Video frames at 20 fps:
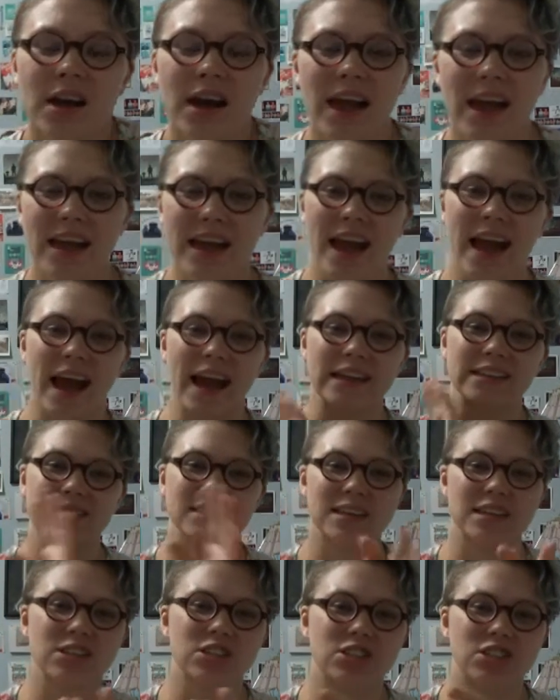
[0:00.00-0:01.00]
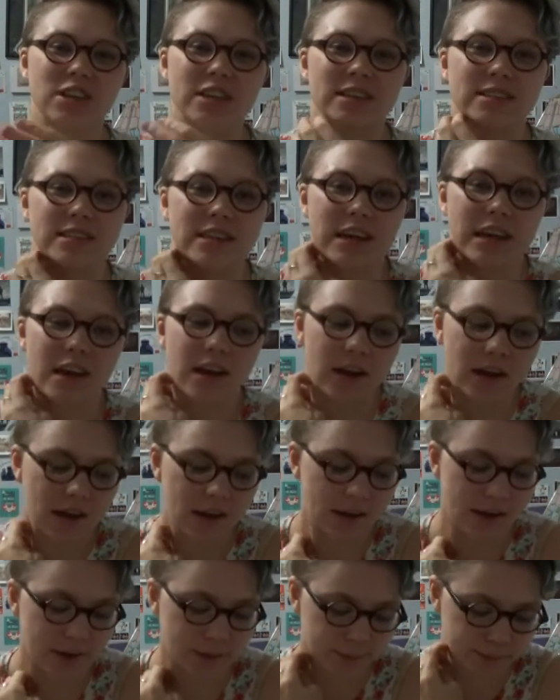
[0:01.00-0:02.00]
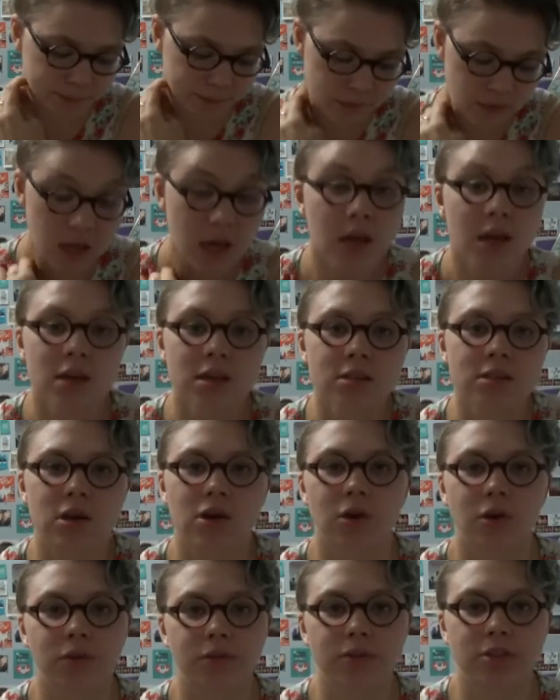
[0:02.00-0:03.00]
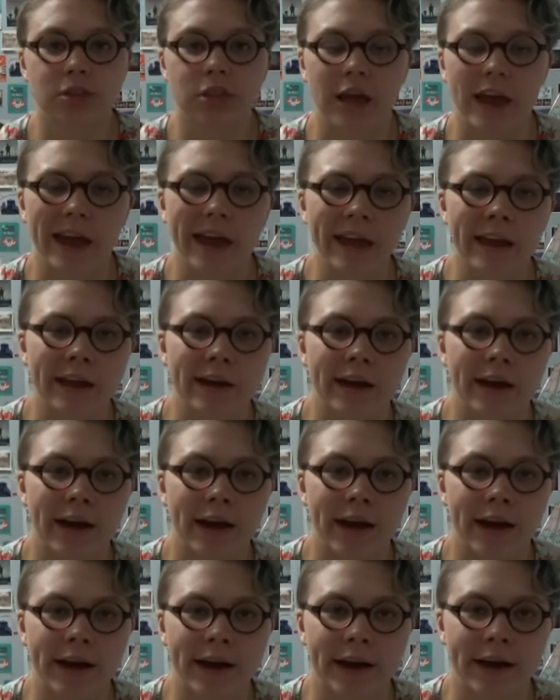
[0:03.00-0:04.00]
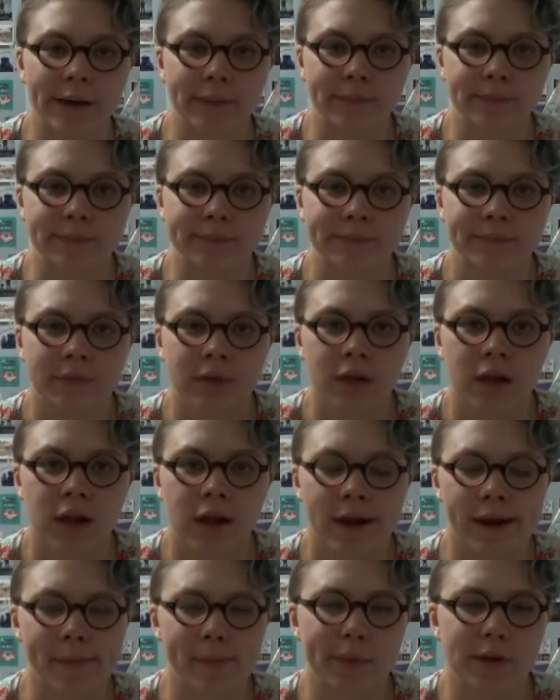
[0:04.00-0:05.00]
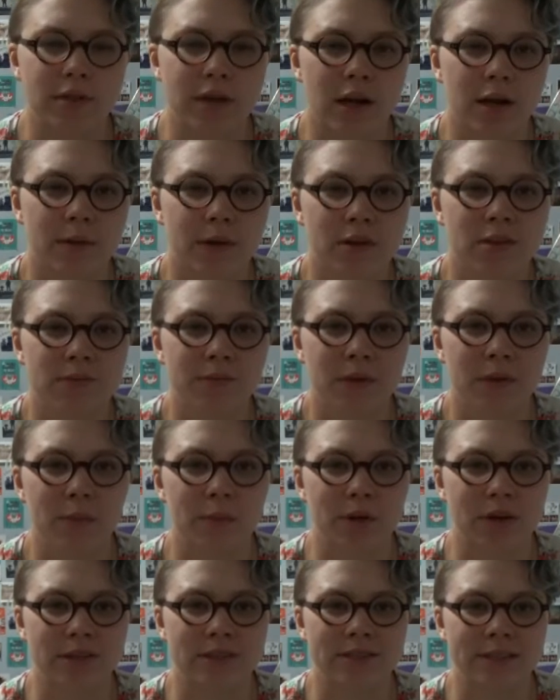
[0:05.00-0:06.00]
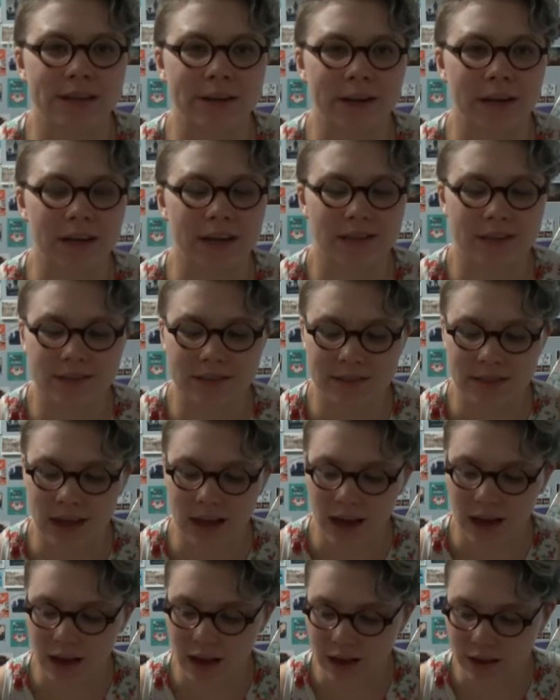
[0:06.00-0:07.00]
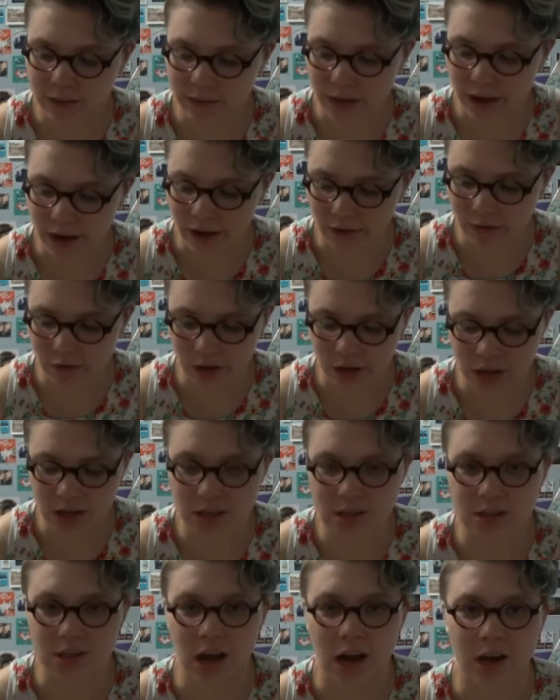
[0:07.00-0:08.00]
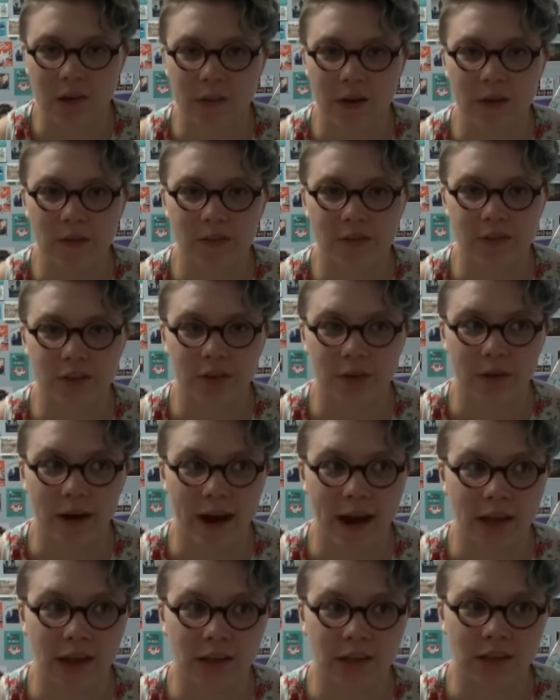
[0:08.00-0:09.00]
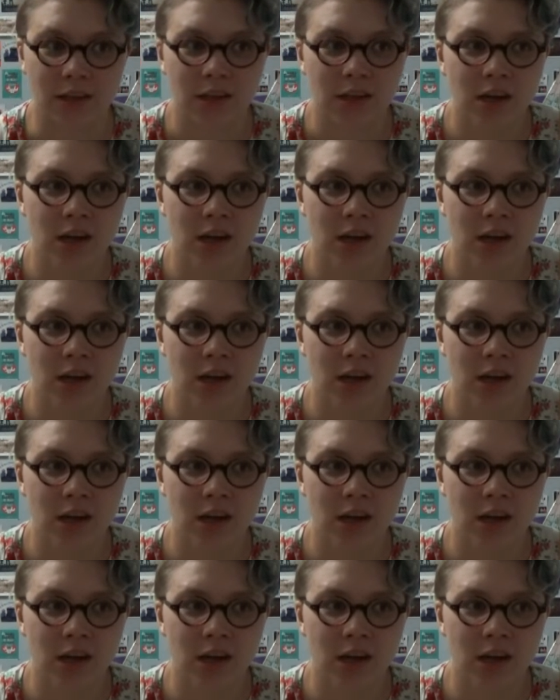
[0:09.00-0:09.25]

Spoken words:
Hey guys, it's Jessie. So today, I'm going to talk about something more serious, that I've wanted to talk about for a while.